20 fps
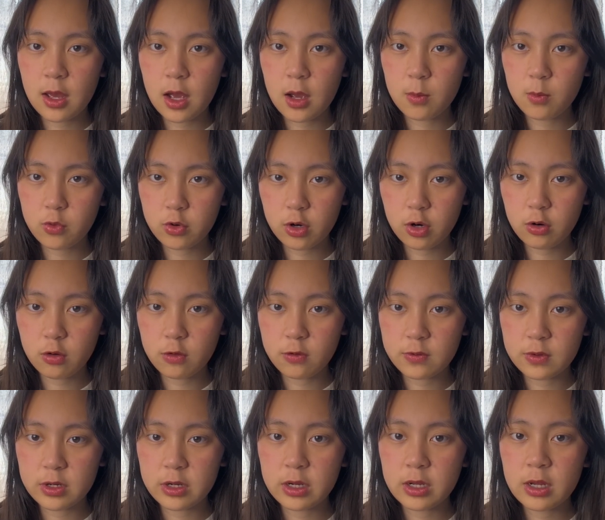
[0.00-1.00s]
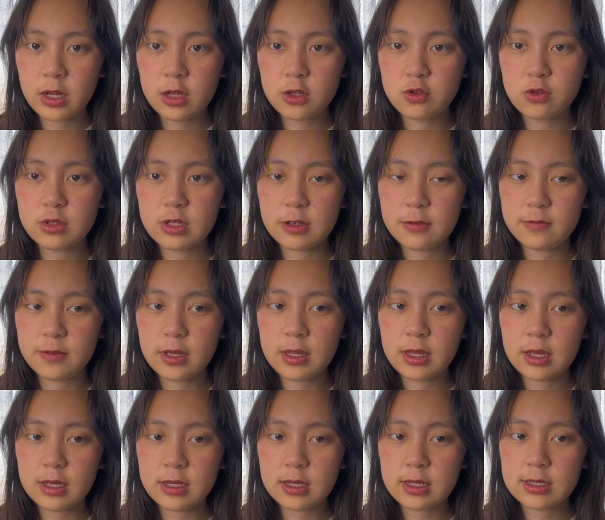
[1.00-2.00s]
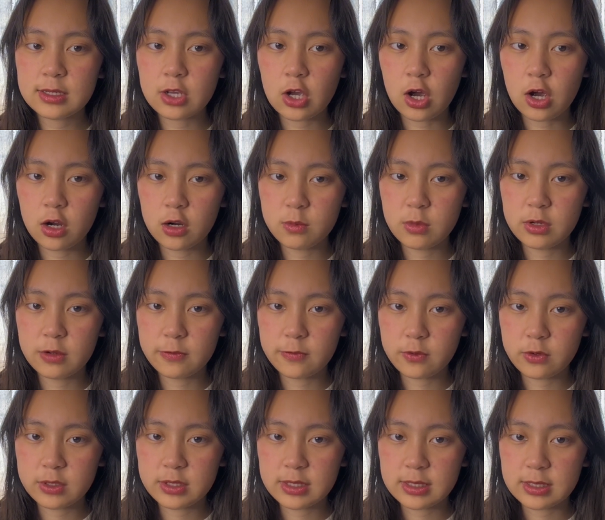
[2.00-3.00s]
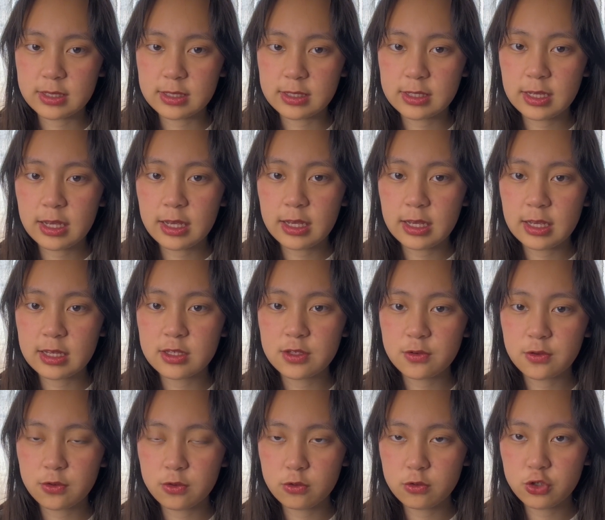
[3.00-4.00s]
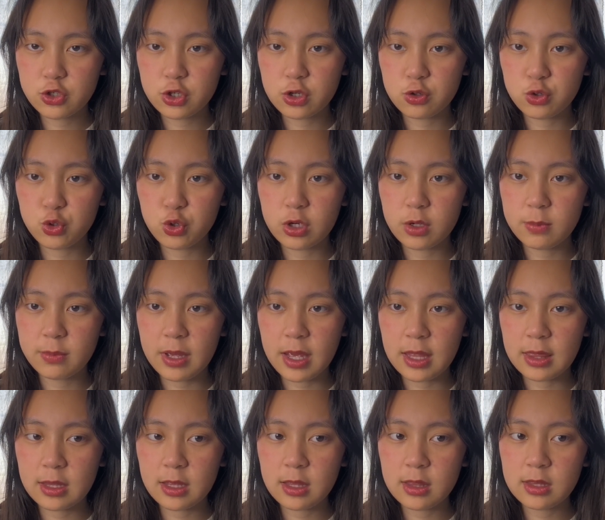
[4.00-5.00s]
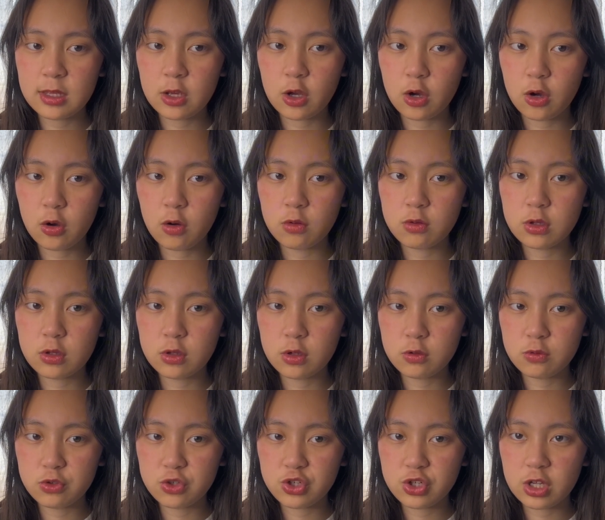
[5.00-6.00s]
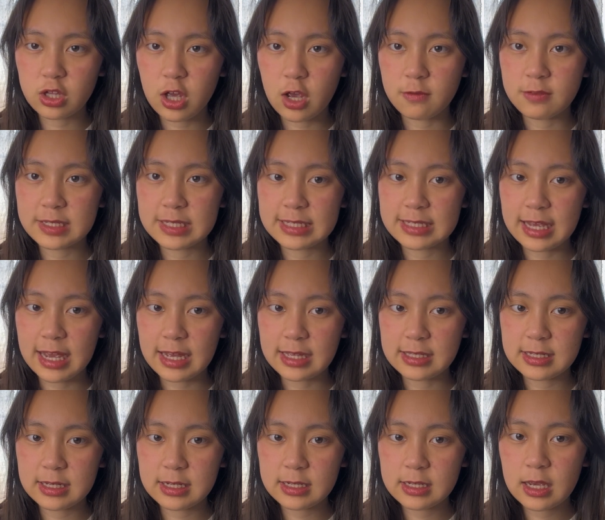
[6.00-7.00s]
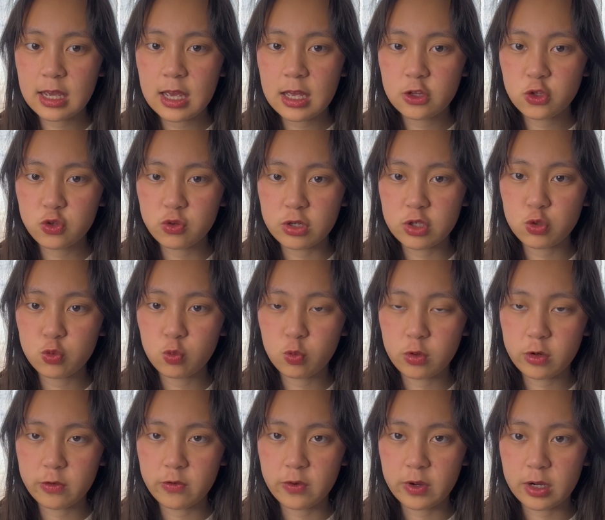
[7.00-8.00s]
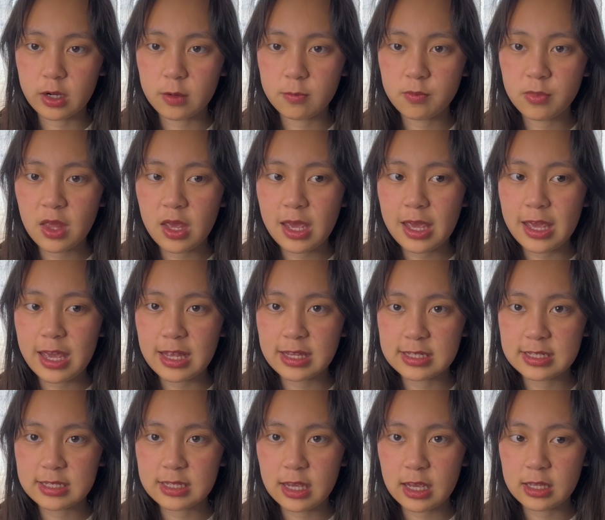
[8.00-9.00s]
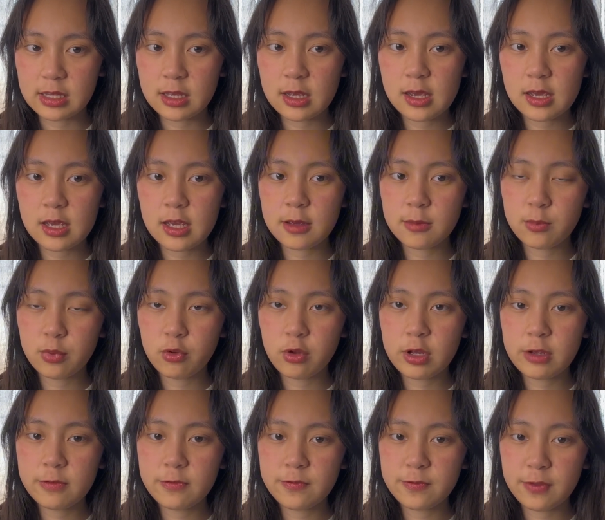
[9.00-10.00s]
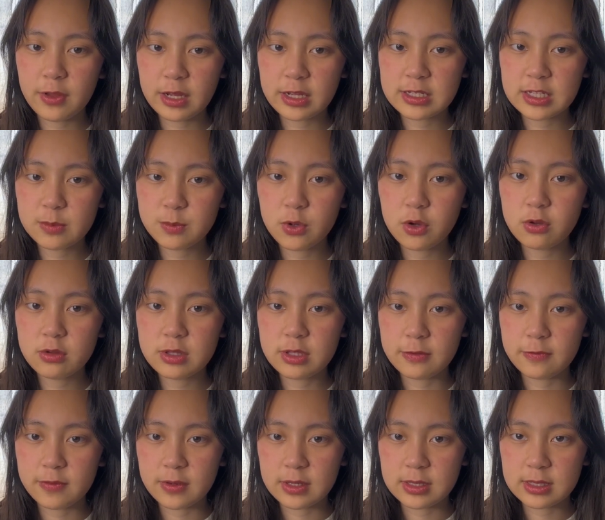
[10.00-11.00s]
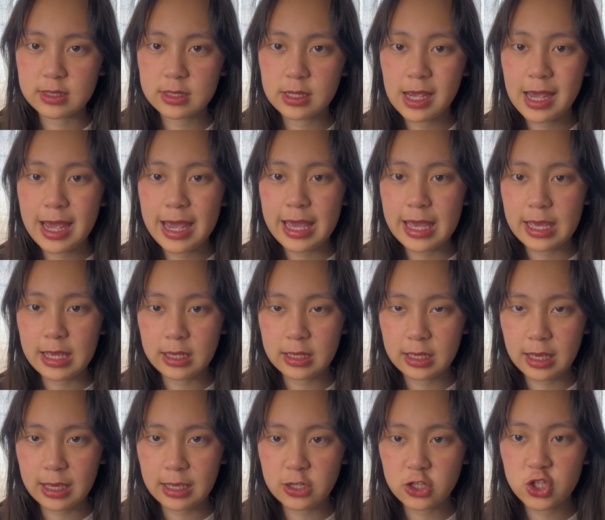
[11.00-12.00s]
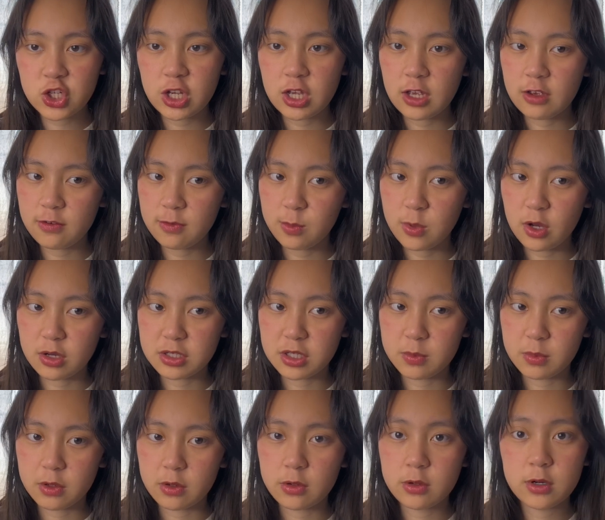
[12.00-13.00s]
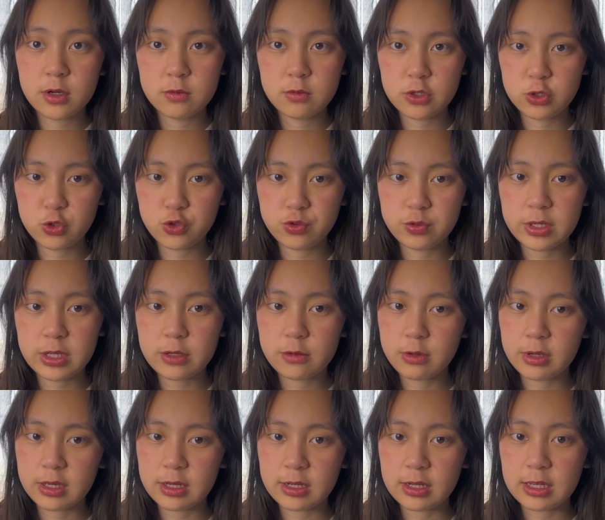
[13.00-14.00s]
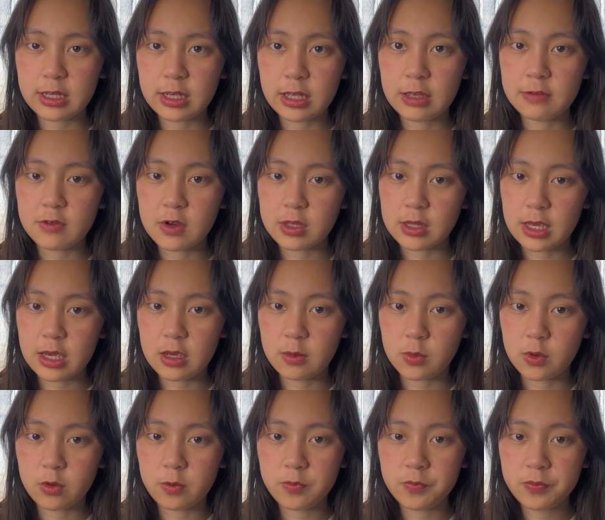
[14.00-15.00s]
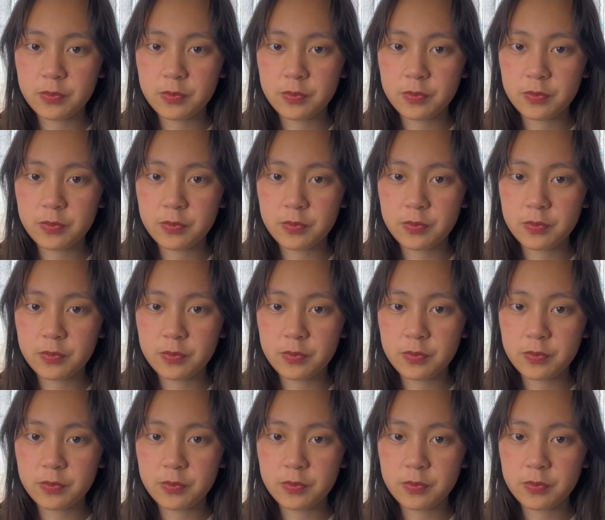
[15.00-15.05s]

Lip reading: Moreover, to defend against armored forces, it's crucial to abandon the old notion of static trench warfare. Instead, employ flexible defense. Engage if possible, retreat quickly if unable.